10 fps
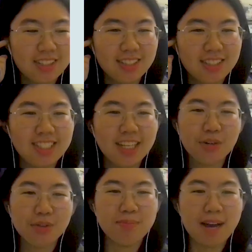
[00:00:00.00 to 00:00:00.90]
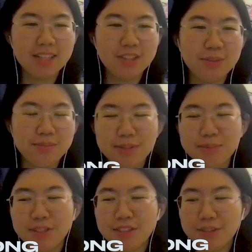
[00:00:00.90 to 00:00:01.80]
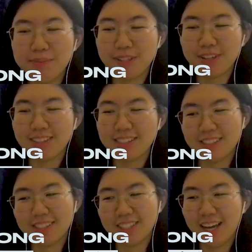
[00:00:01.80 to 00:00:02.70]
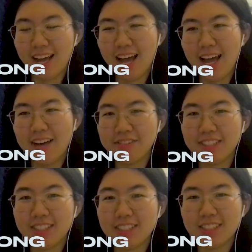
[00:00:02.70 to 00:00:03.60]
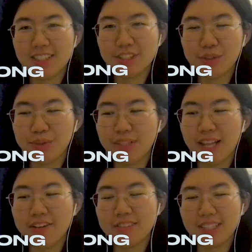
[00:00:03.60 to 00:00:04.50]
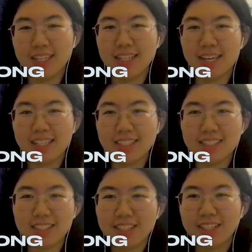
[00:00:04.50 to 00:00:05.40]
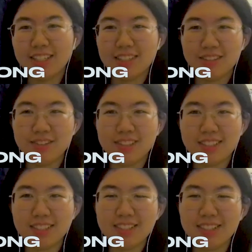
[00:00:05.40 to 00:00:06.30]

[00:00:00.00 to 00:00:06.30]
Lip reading: say goodbye to people, because I have teachers who left AAS during